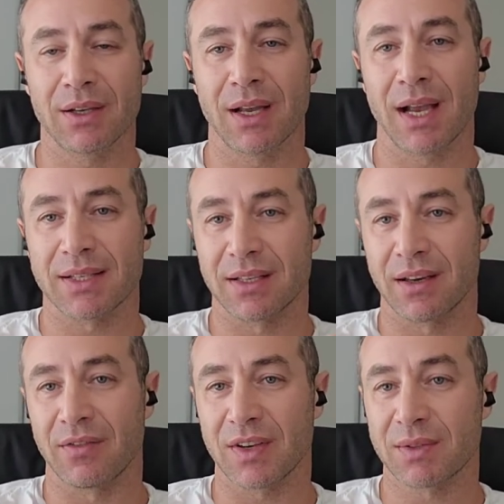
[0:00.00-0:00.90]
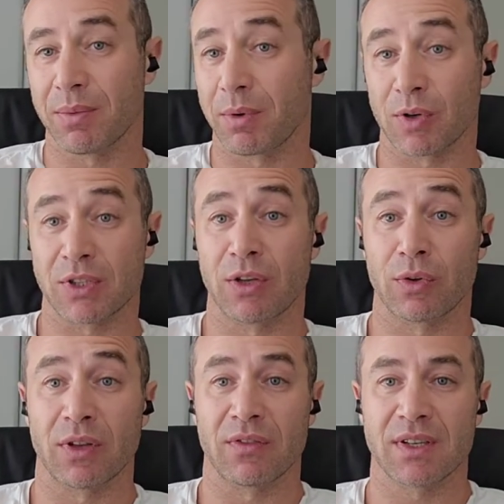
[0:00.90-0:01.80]
as an investment because they're
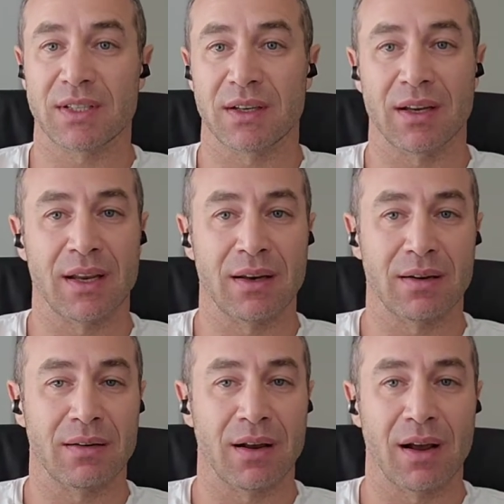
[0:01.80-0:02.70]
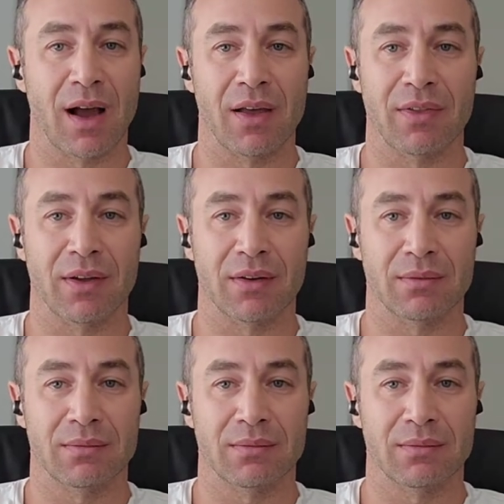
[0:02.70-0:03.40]
not investing in other